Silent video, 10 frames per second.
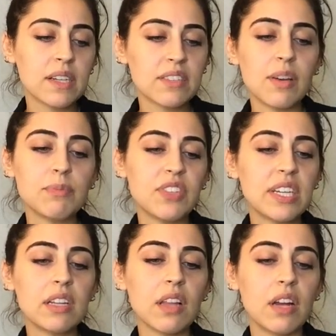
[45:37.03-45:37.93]
because I'm
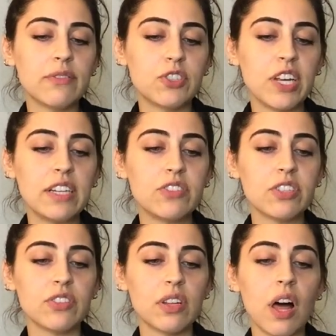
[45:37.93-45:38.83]
seeing a lot of
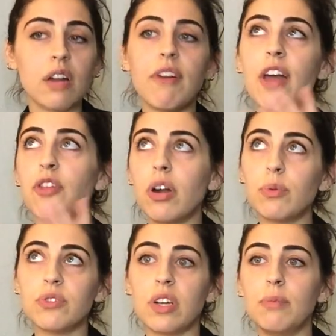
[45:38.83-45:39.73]
changes, a lot of I thought it
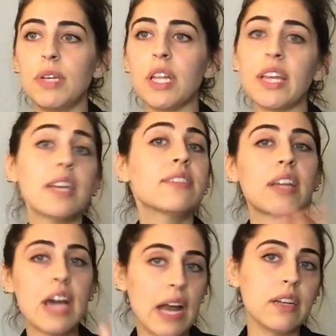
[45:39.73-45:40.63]
was going to be like this
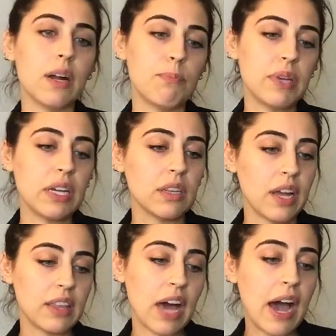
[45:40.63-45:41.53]
and it ended up being
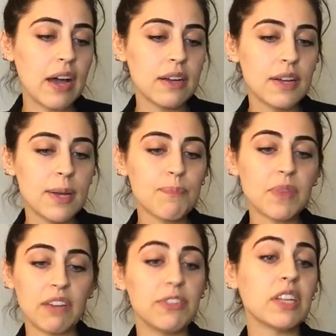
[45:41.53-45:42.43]
like that.
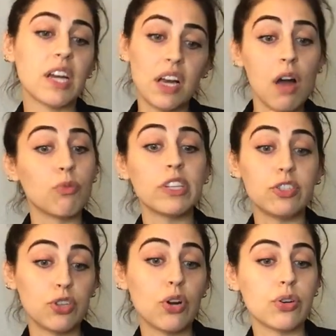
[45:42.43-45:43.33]
I feel like I got really
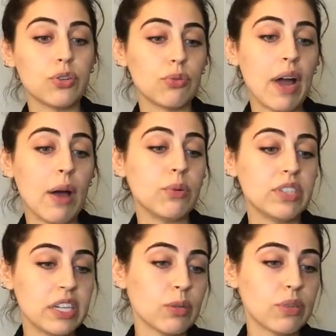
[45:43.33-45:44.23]
turned around
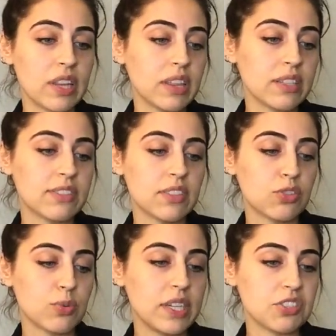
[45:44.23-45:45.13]
here within this
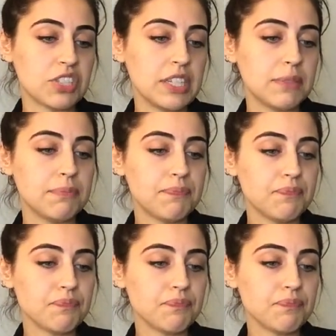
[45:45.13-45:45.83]
situation.